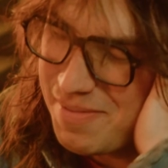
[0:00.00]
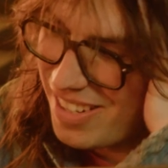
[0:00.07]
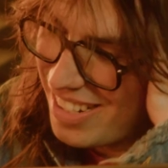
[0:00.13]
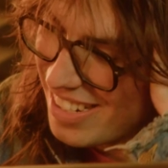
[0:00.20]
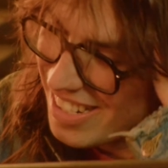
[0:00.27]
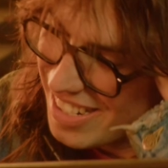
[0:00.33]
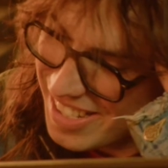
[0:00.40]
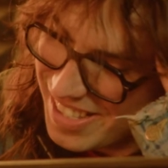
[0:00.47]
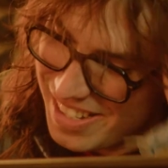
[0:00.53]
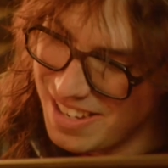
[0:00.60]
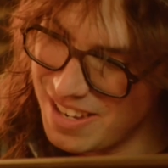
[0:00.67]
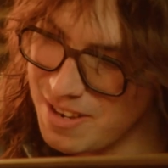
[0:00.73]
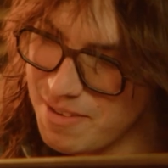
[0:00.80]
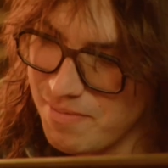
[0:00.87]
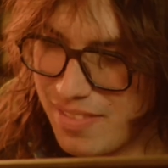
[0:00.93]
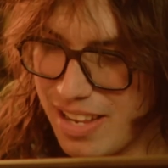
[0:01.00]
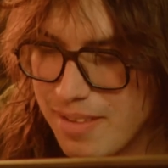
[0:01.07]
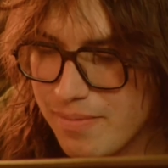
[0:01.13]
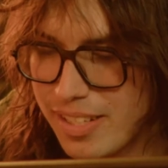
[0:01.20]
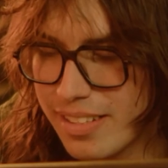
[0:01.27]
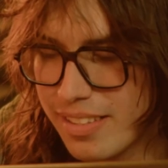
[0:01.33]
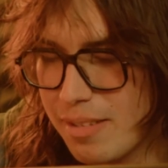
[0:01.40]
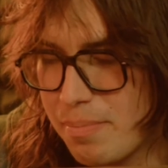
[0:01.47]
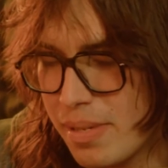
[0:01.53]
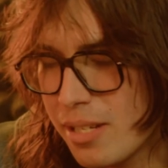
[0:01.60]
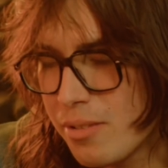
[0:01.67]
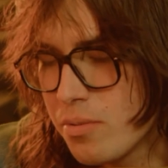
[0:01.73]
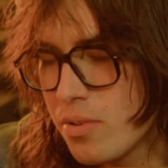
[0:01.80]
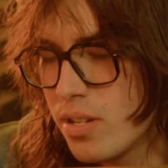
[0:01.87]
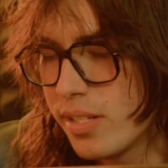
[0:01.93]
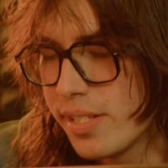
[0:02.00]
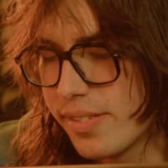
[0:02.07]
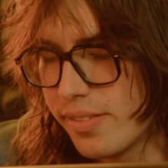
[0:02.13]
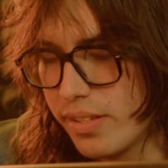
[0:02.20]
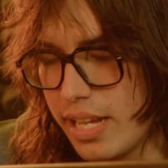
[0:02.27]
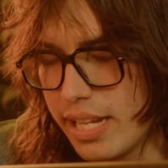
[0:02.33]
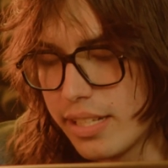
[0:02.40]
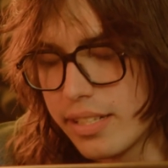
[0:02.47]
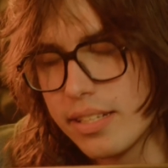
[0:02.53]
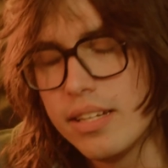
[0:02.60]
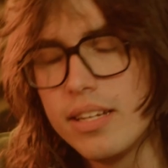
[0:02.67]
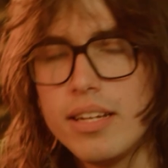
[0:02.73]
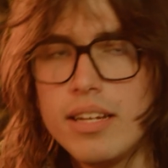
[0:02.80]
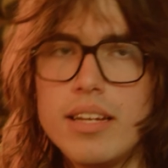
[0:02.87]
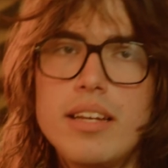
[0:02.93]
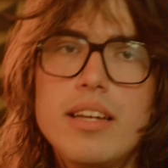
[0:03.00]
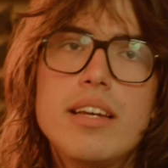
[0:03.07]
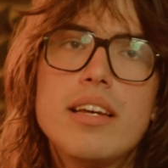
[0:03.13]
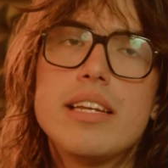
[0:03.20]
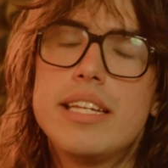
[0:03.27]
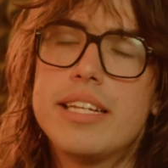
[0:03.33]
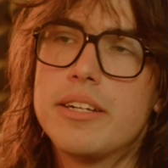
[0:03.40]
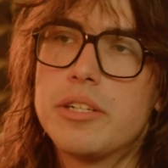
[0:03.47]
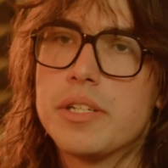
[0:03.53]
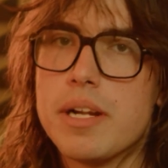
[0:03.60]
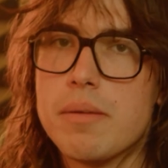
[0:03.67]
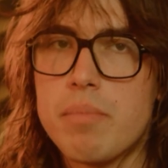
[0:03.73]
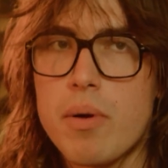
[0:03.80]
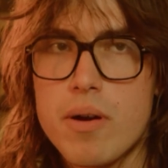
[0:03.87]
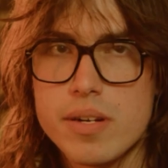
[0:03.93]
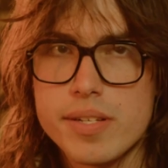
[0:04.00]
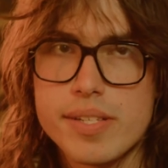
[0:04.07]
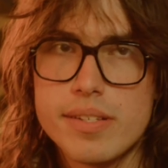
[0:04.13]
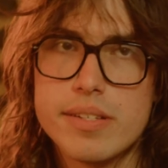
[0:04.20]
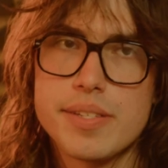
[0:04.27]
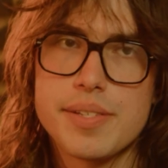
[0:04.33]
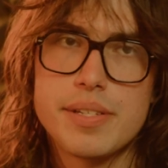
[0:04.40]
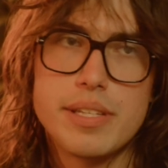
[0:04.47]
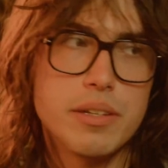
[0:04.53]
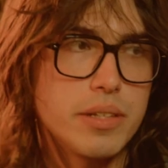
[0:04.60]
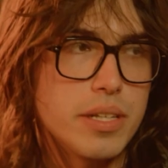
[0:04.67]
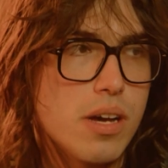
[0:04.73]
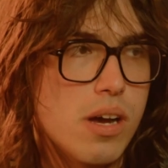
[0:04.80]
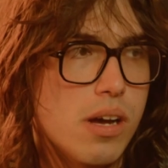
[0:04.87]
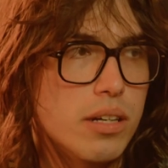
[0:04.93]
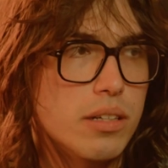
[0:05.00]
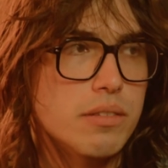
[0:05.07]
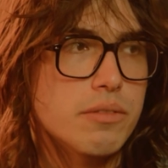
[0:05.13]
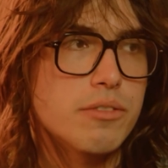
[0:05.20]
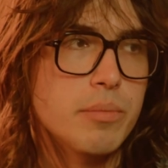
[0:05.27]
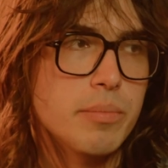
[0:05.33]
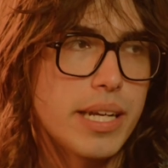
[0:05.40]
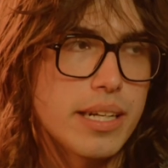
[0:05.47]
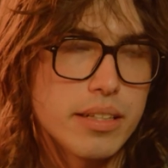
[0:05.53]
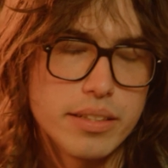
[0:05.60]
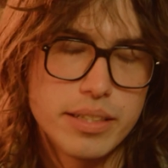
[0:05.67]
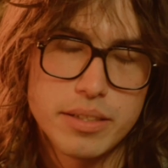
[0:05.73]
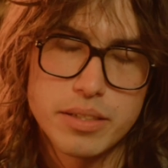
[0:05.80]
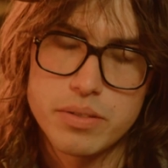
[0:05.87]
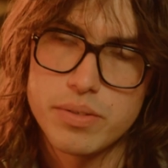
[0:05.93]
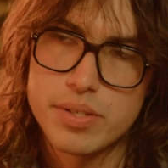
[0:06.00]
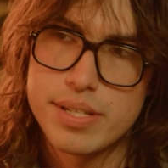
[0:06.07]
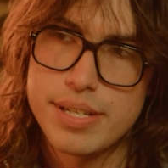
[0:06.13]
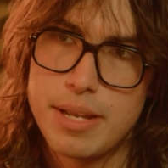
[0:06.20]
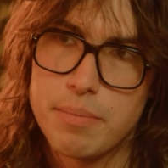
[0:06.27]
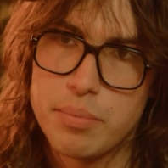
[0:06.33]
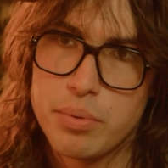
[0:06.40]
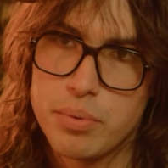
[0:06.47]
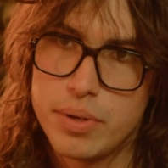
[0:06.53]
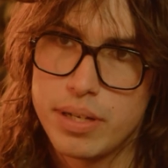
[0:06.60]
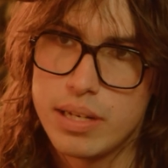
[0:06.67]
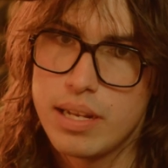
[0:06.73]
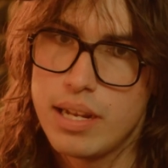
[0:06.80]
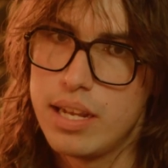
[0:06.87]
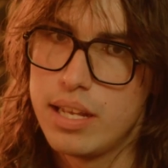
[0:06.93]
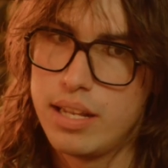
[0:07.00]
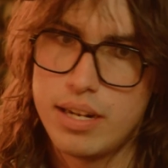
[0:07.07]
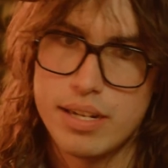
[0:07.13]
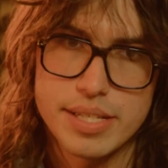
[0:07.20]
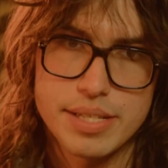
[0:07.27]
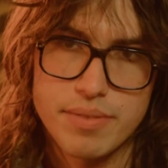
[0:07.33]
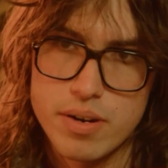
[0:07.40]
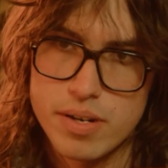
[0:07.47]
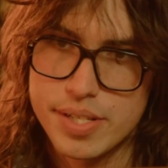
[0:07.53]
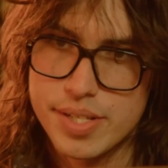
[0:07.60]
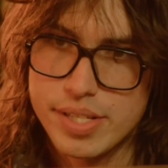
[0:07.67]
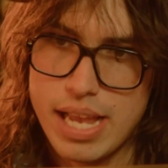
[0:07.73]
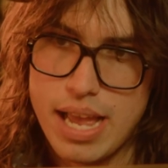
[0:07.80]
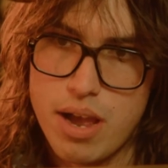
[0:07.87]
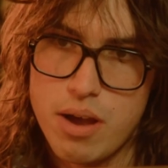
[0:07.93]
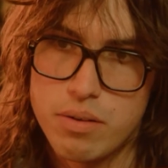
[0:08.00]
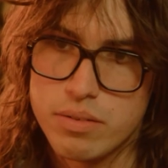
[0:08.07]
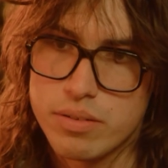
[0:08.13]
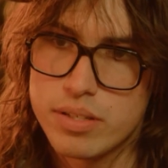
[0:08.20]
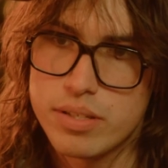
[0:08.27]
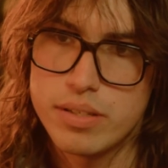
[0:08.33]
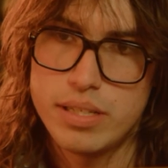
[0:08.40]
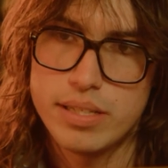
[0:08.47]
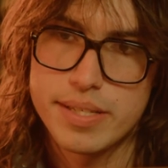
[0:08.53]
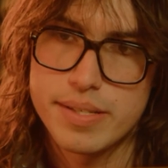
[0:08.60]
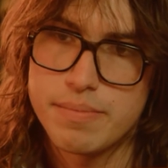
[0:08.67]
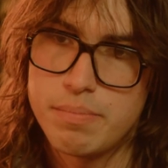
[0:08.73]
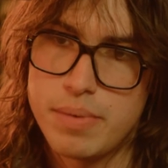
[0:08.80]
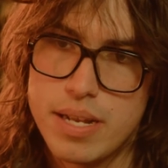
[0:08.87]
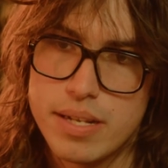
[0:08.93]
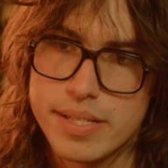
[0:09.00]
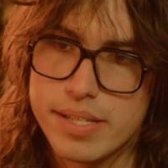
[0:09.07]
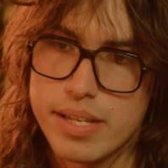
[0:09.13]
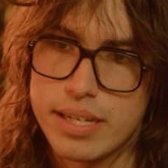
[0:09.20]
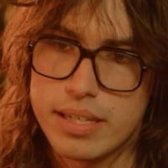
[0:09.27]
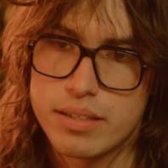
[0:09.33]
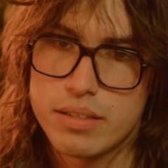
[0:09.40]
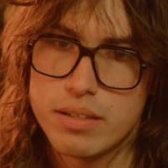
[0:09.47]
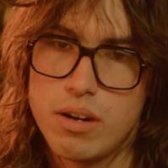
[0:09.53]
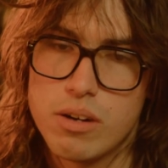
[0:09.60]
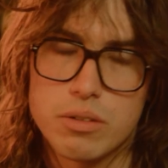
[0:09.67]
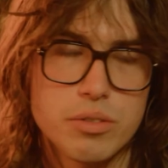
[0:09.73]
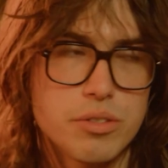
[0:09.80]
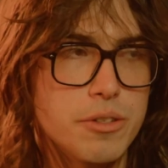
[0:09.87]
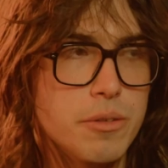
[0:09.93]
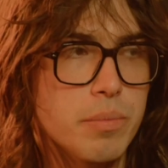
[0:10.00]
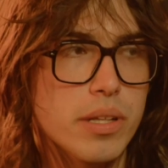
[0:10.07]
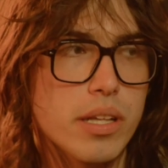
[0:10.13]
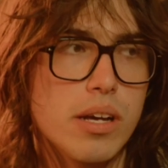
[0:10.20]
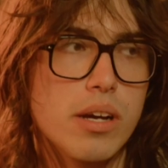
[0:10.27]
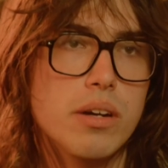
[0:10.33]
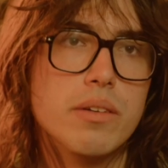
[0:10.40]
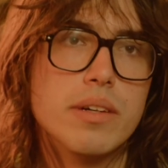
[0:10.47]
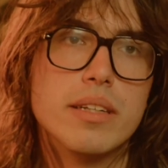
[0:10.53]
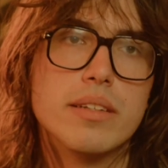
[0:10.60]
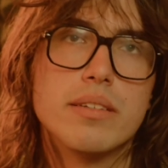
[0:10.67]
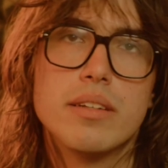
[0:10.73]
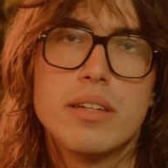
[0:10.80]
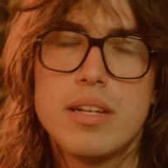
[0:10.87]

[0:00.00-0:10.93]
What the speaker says: but it is. I mean, the big ones are like, Graham Parsons, Neil Young from like a lyrical standpoint. And then as far as sound, it's bands like Uncle Tupelo and